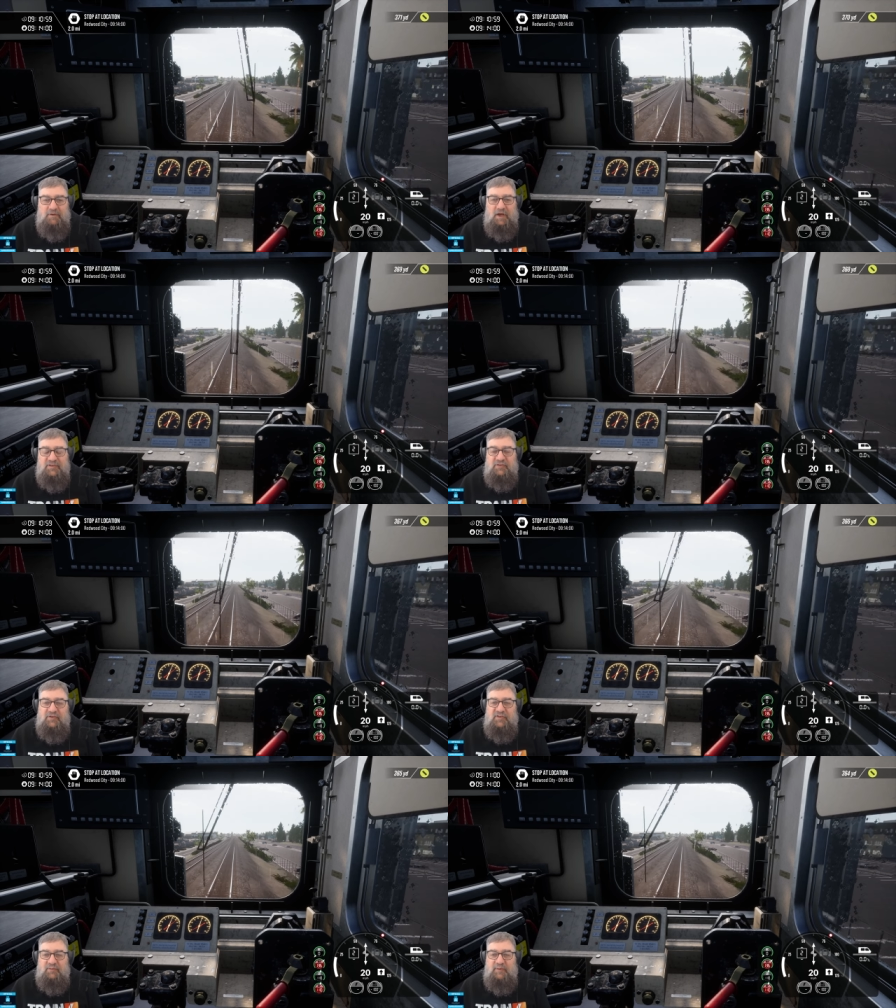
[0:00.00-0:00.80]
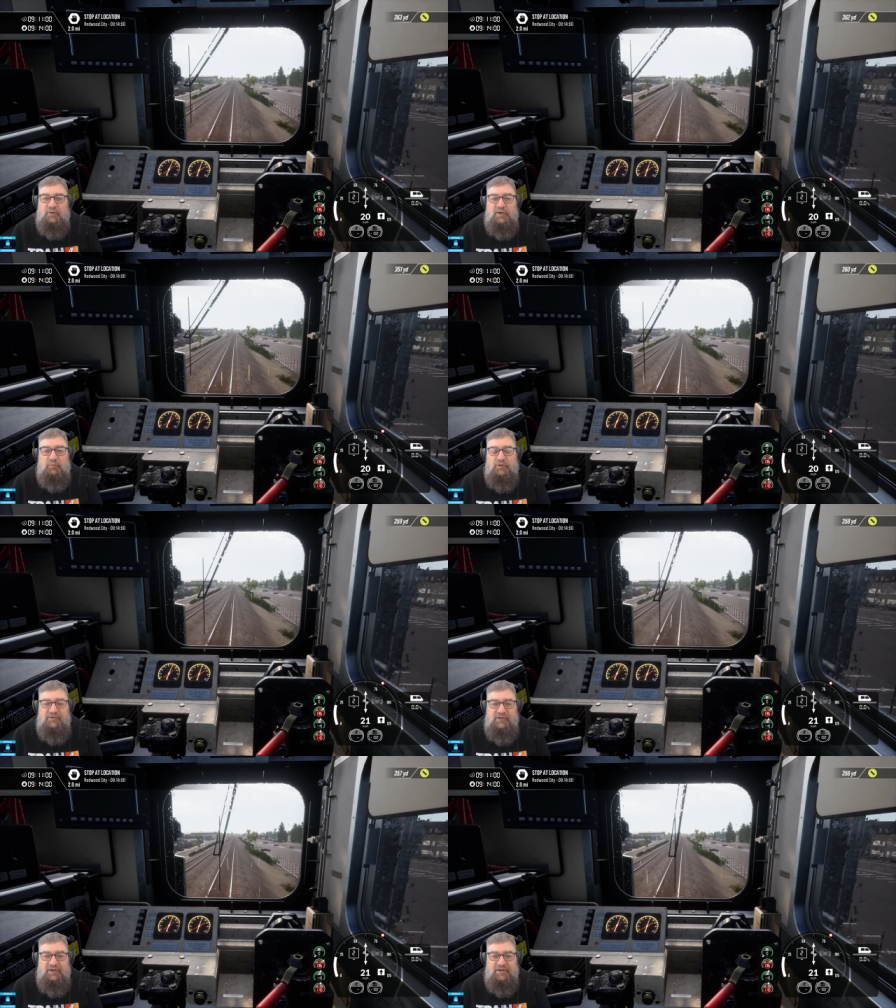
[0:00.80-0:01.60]
That's actually something I
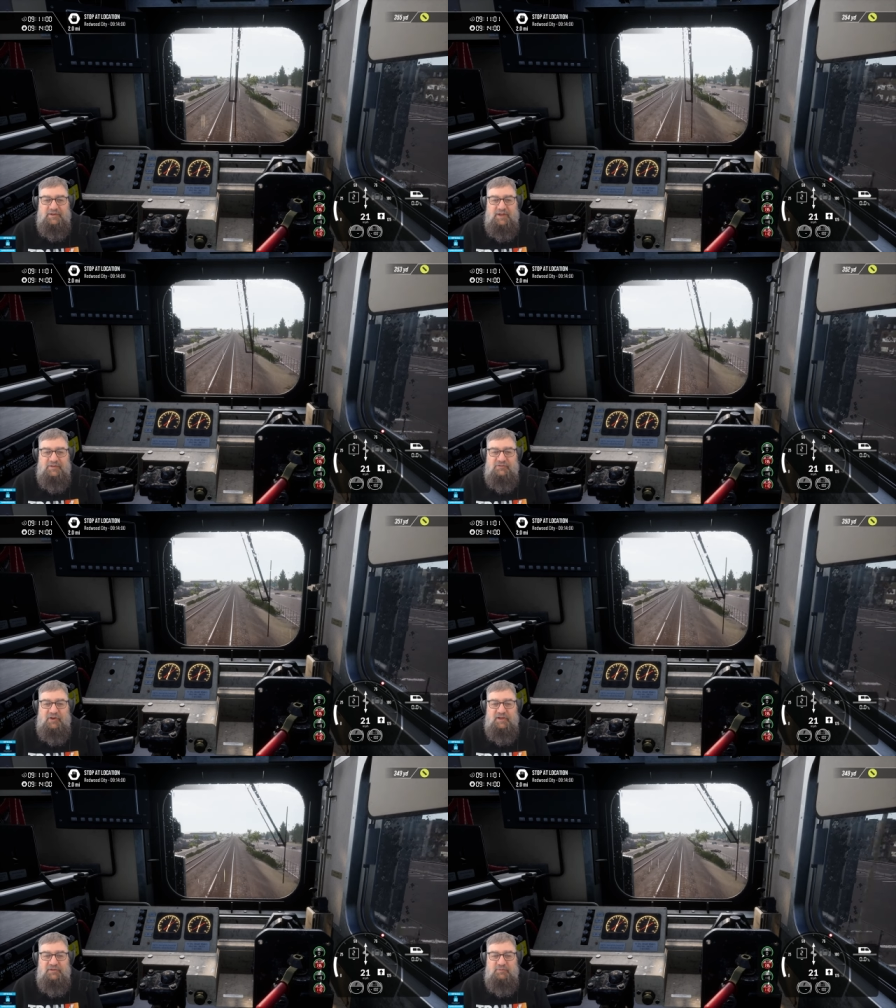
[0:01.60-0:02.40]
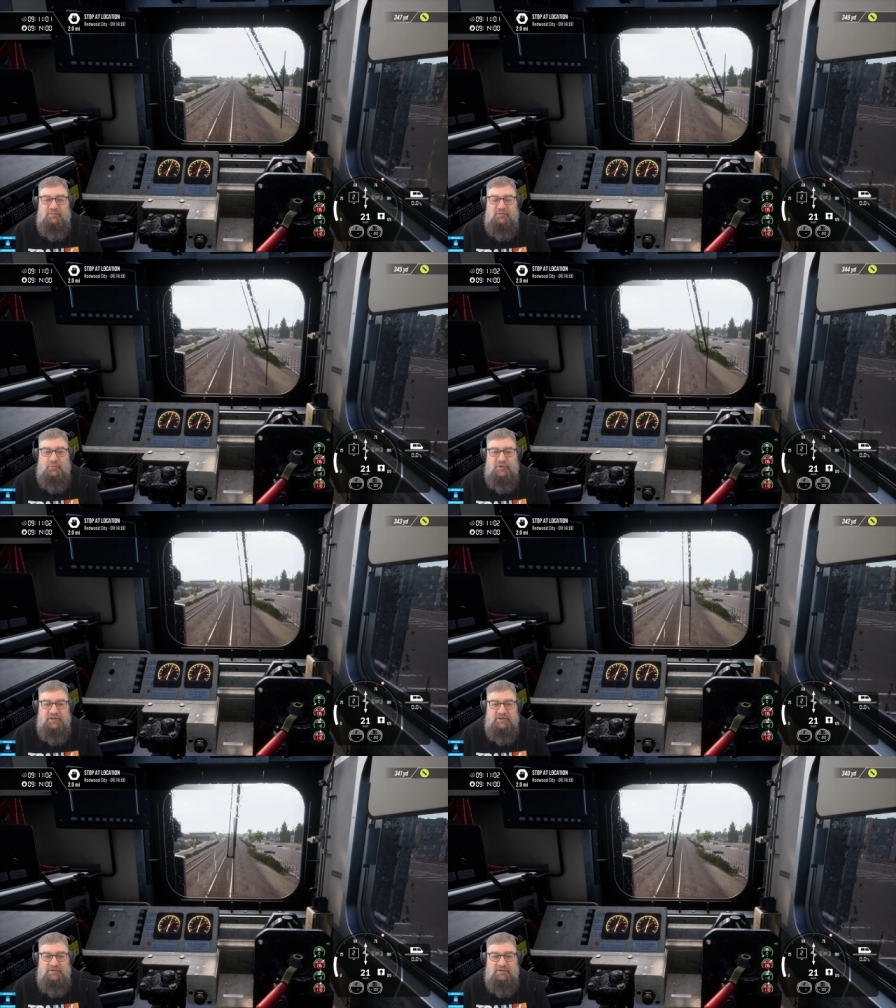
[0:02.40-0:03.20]
appreciate, a change
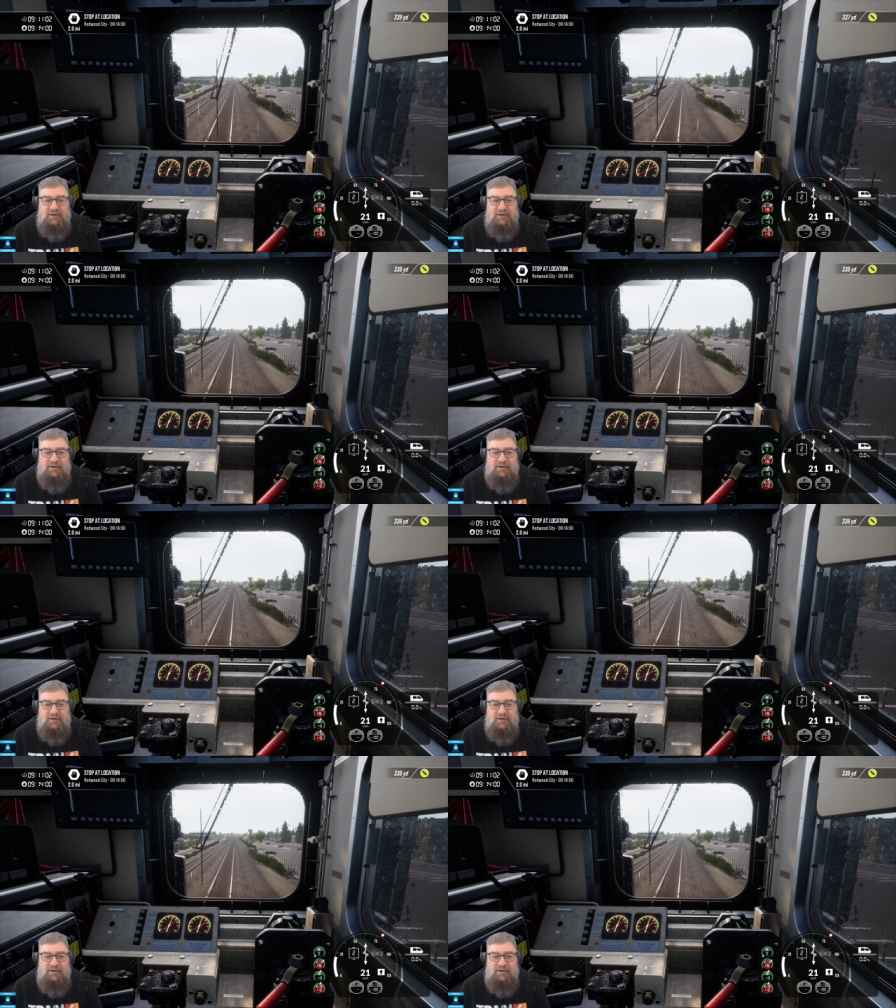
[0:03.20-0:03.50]
between